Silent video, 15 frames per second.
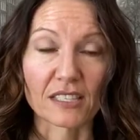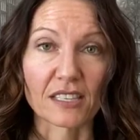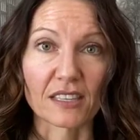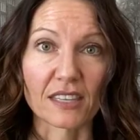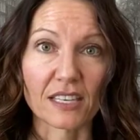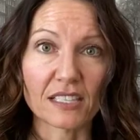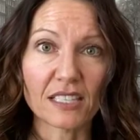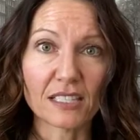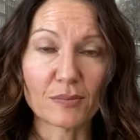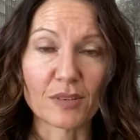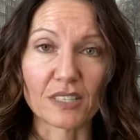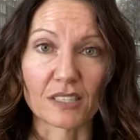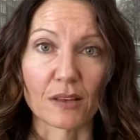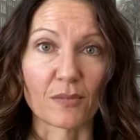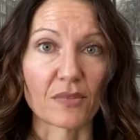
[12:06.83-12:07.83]
that this has been
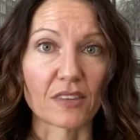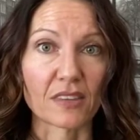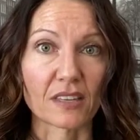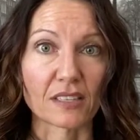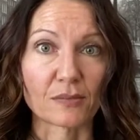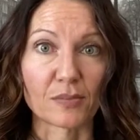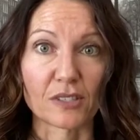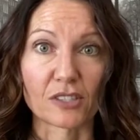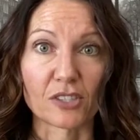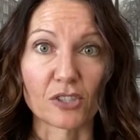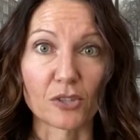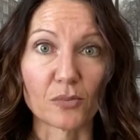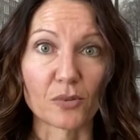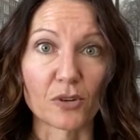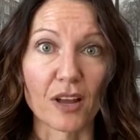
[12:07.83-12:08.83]
something that's been
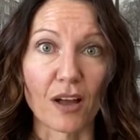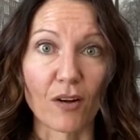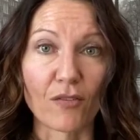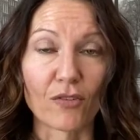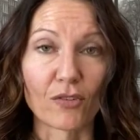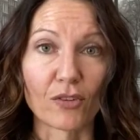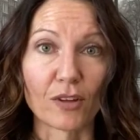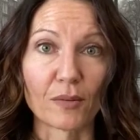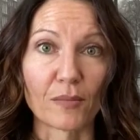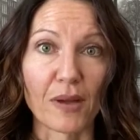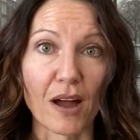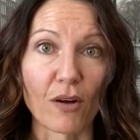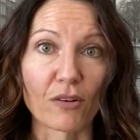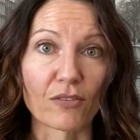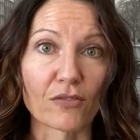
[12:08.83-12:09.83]
super helpful and
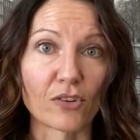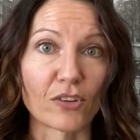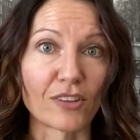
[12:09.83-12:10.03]
powerful,